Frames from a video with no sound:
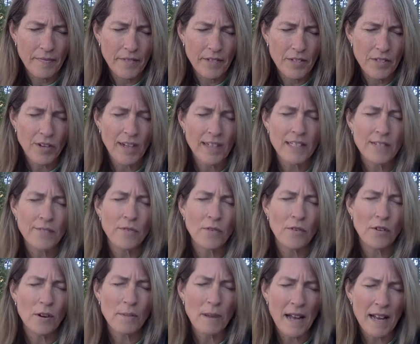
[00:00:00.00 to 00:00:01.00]

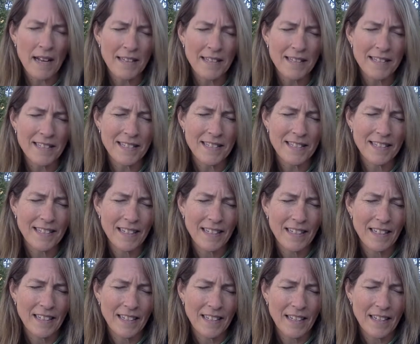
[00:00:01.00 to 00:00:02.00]
Transform us
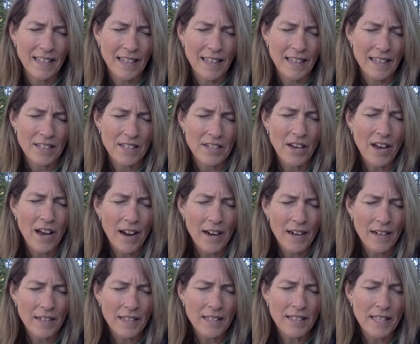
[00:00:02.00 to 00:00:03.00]
into
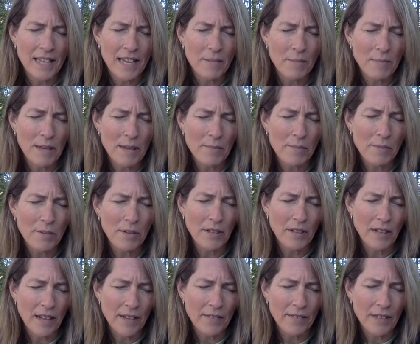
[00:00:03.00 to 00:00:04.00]
hearts and people
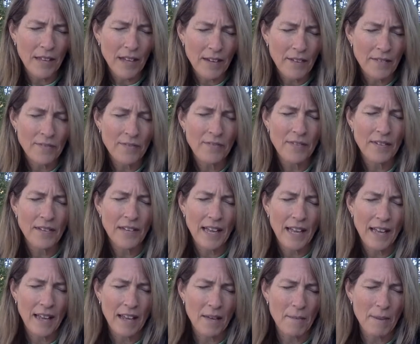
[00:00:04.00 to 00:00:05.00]
of love
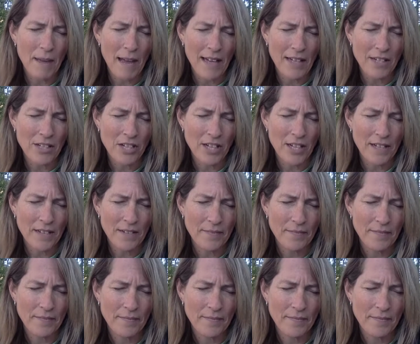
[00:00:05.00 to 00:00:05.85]
and compassion.